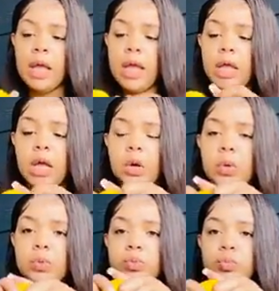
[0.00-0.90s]
and you're
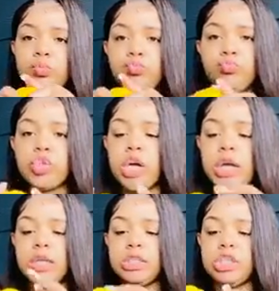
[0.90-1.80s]
going to
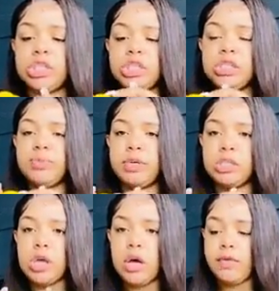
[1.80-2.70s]
cut just this
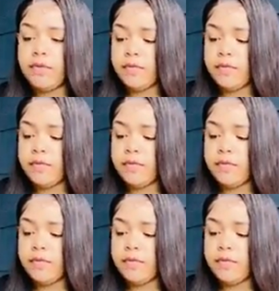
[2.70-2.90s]
piece off.